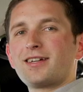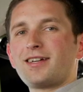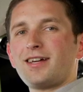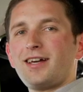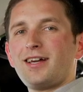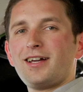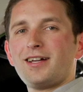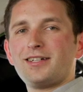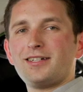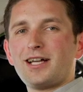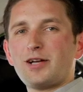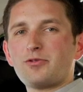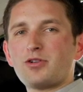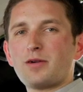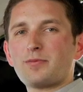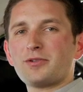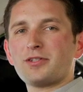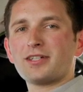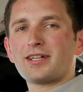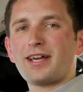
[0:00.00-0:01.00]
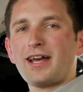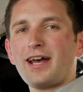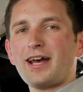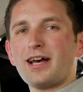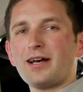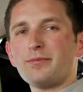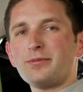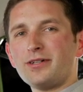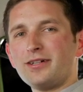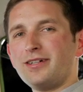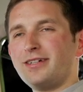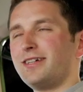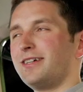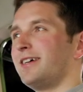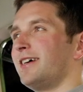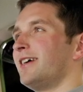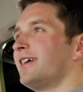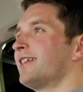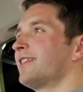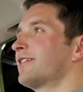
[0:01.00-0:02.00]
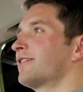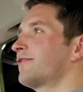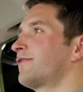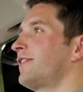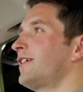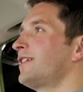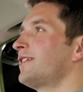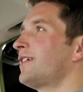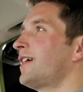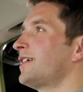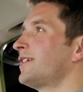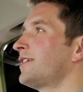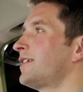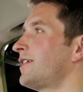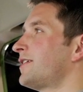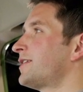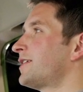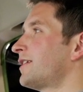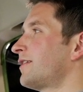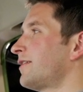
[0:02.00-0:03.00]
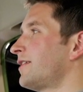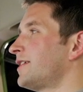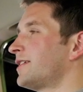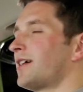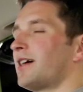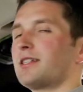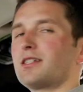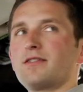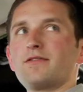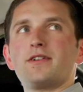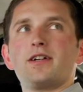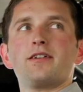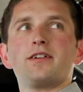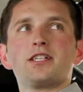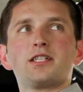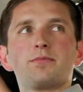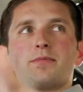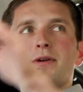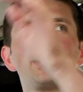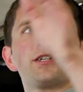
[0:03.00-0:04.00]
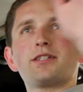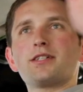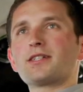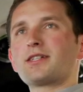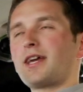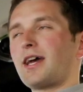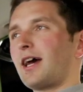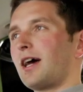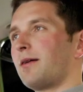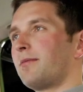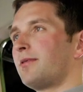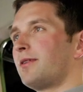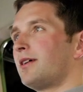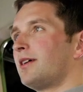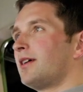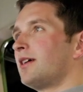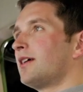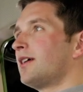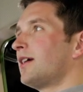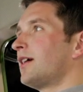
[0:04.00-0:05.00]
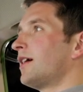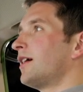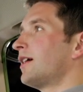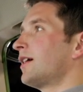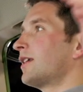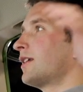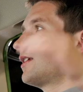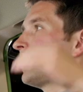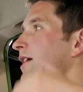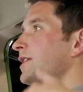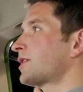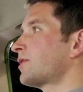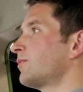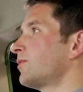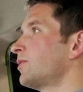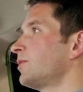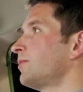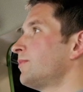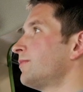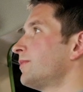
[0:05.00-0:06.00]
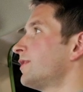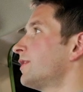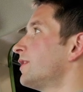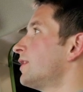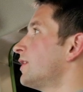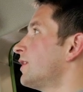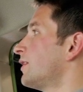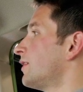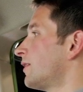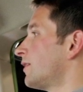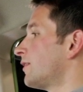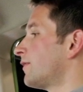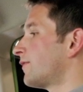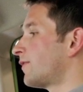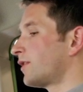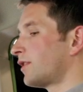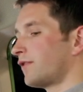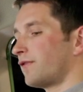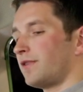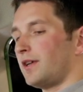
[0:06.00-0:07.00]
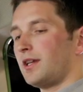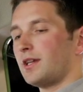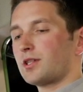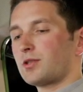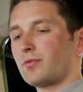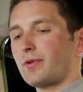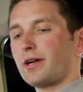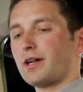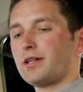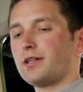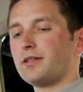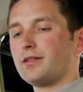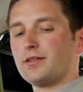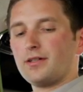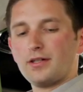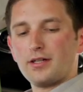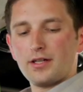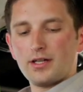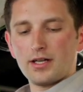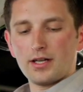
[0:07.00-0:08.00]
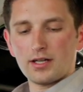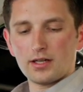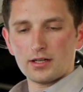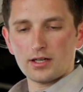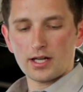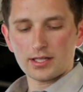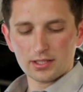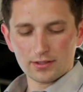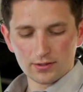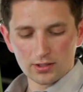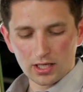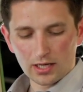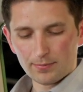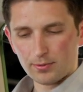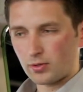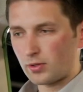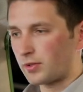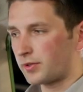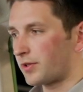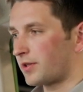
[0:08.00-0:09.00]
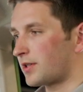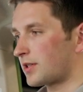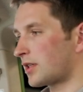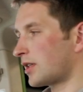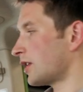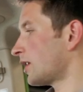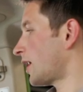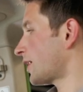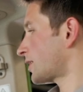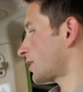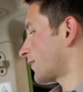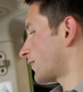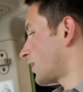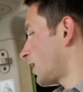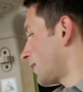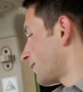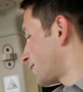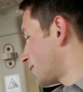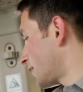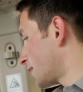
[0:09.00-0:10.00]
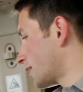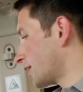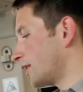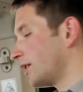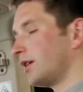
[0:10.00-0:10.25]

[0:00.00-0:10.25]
Okay, now we're up in the cab. The Fendt 900 series has a very spacious cab, lots of room for the feet as well, lots of cup holders, lots of comfort.